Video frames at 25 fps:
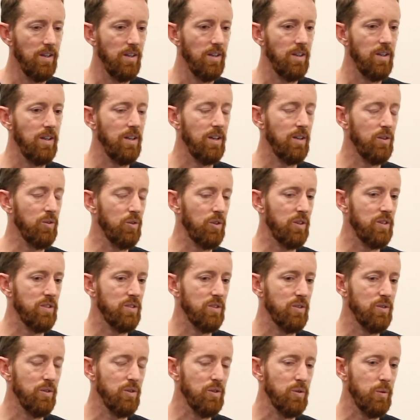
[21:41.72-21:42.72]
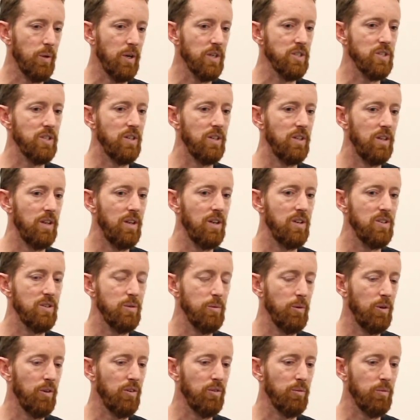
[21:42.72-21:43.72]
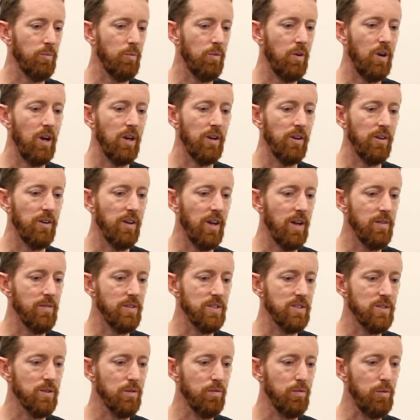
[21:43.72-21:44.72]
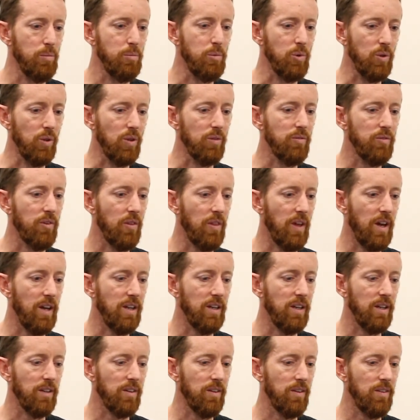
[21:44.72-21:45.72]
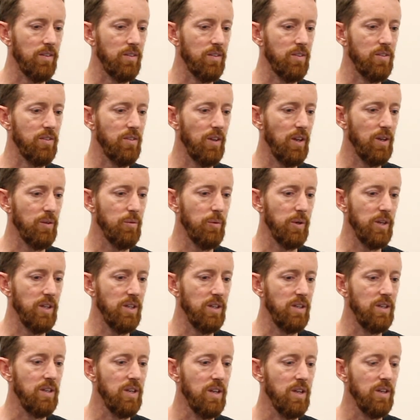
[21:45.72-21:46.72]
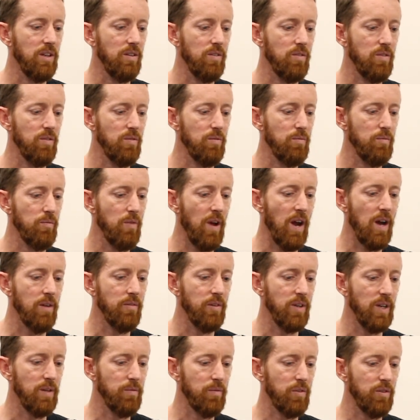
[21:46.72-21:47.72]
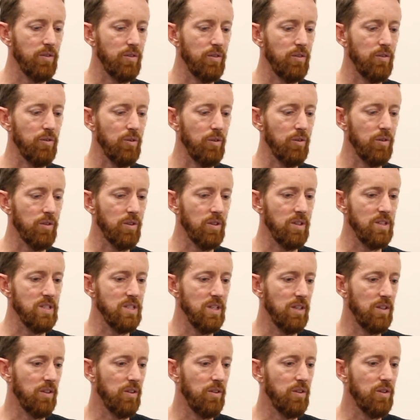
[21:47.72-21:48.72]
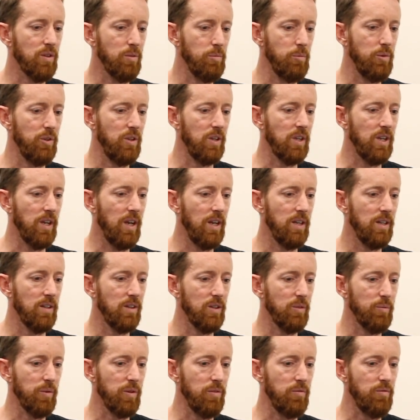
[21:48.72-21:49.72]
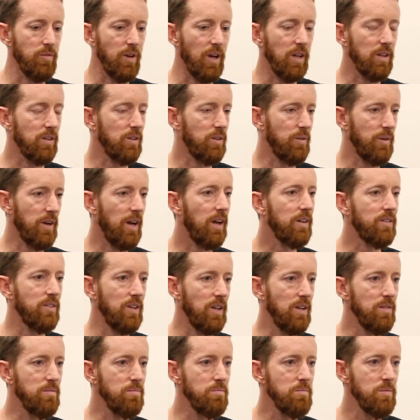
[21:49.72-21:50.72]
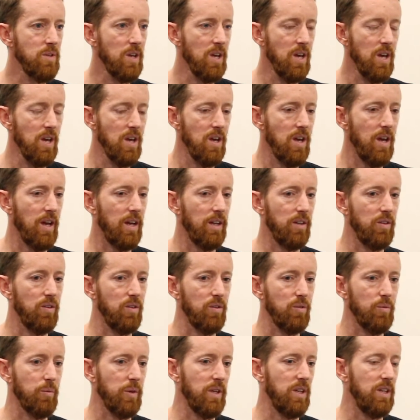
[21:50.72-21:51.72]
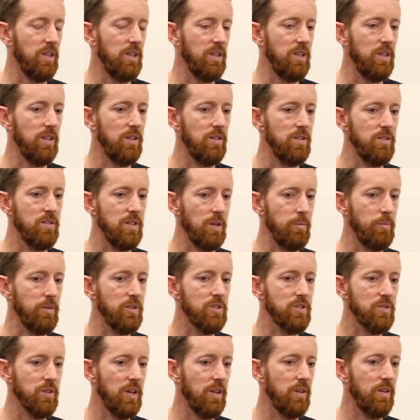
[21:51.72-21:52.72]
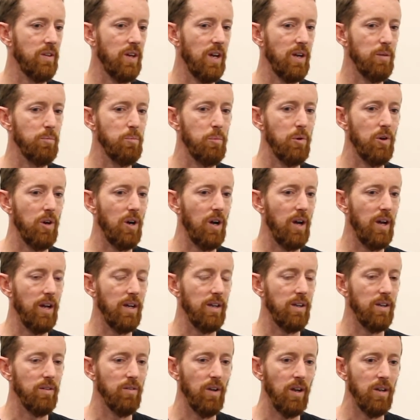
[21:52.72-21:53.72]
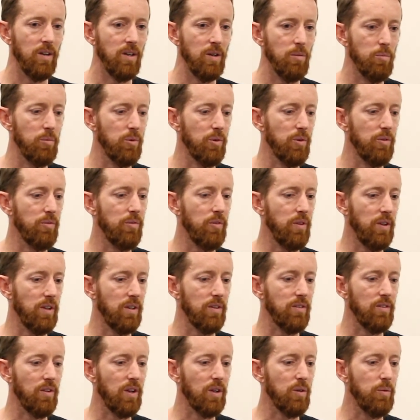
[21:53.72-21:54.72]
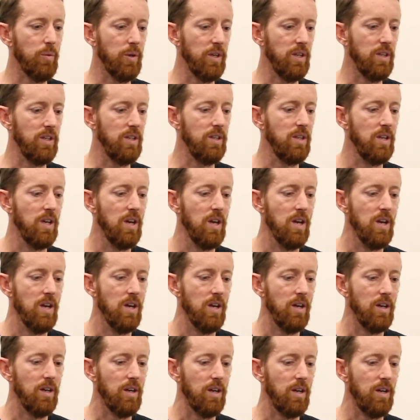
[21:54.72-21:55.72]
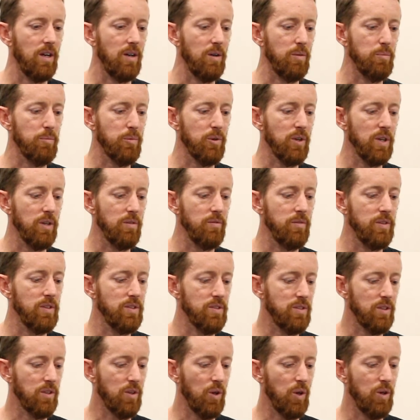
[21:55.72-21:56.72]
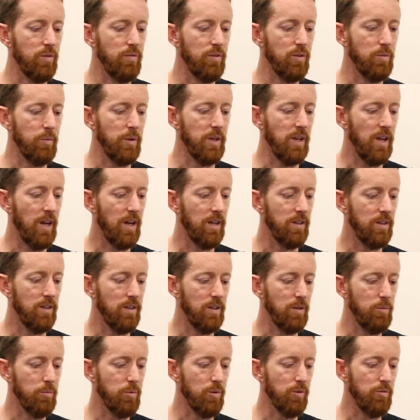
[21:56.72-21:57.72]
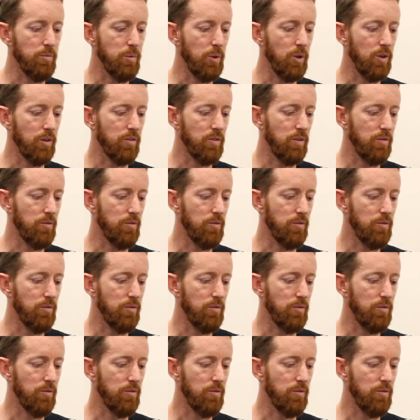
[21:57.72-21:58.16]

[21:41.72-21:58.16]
Yeah, look, it's a good question. And to be honest, I don't have a silver bullet for that other than to say we have an emphasis on continually communicating that we value our team and that we demonstrate that by a number of things. Like previous to COVID, we had a number of perks.